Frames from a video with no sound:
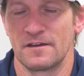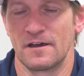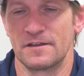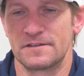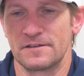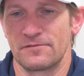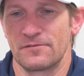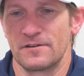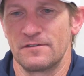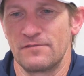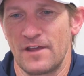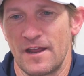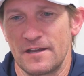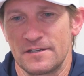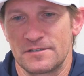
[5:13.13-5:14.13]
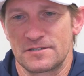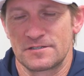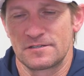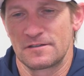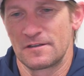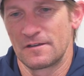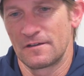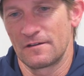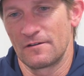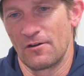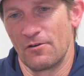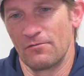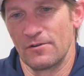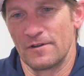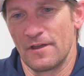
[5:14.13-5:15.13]
a different advantage
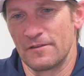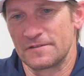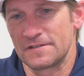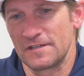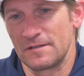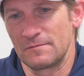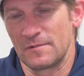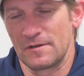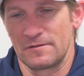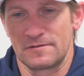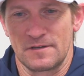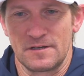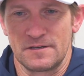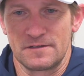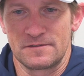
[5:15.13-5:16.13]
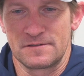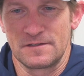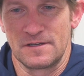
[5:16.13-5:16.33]
over another team in, in,